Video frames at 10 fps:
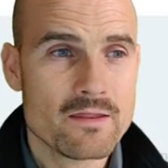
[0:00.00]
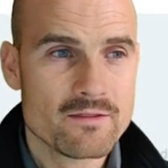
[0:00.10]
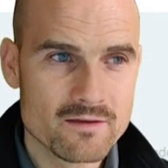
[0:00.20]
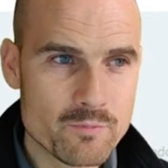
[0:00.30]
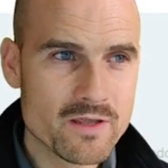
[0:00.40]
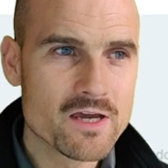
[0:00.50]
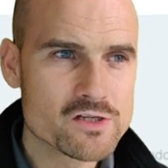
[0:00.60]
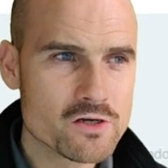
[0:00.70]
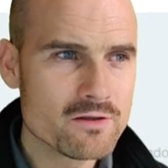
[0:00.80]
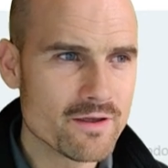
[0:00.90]
This
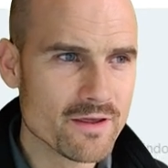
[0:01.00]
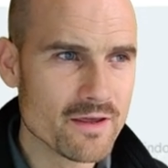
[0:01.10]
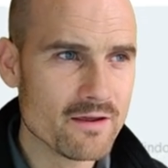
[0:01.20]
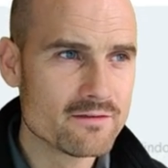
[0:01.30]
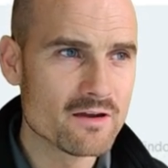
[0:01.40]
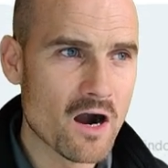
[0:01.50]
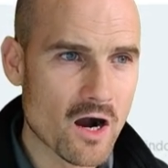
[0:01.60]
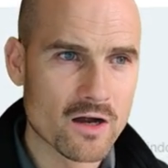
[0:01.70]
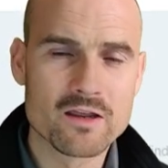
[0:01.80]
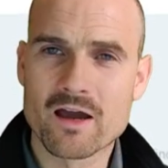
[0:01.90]
application is
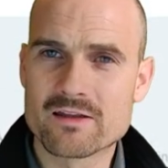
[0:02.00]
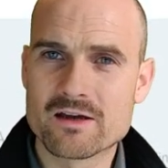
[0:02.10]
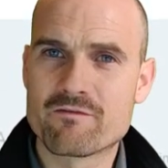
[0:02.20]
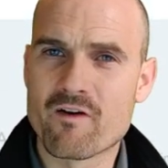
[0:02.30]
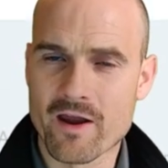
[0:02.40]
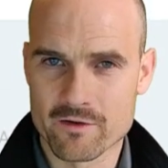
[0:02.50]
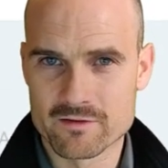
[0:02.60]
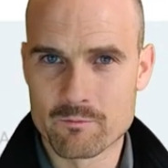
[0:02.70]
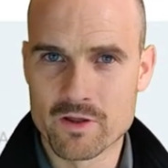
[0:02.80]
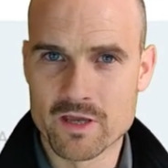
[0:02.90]
Arcadia Finance
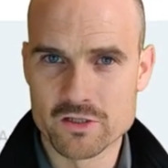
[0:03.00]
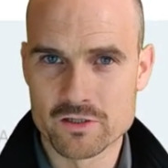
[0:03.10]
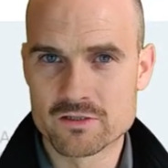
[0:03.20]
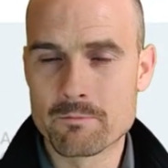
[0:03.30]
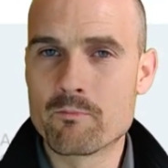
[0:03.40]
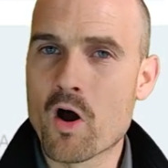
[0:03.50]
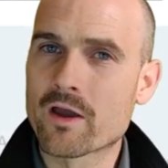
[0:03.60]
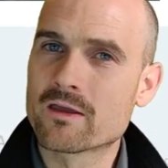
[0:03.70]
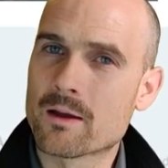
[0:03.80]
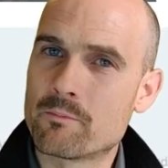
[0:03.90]
application. It's a
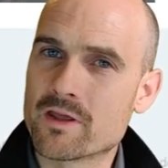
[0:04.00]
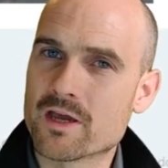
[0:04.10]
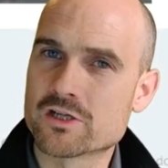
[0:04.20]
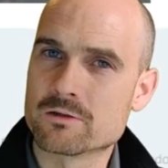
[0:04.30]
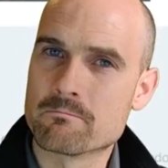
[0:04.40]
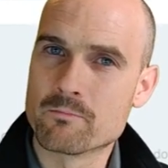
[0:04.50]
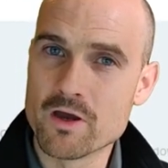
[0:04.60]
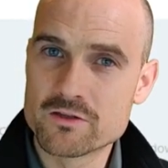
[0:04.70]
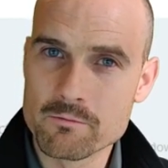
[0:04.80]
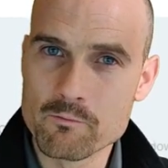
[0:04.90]
banking application, but
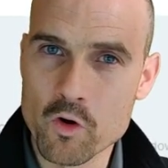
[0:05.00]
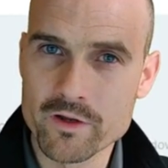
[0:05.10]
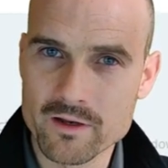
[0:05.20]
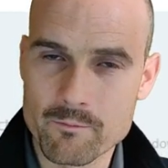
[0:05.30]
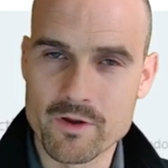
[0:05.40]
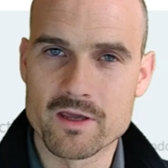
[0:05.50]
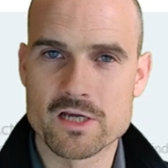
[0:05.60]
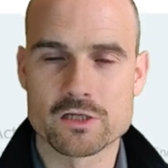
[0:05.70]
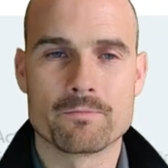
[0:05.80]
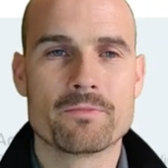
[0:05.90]
it's a modern
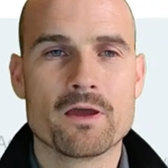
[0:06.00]
application.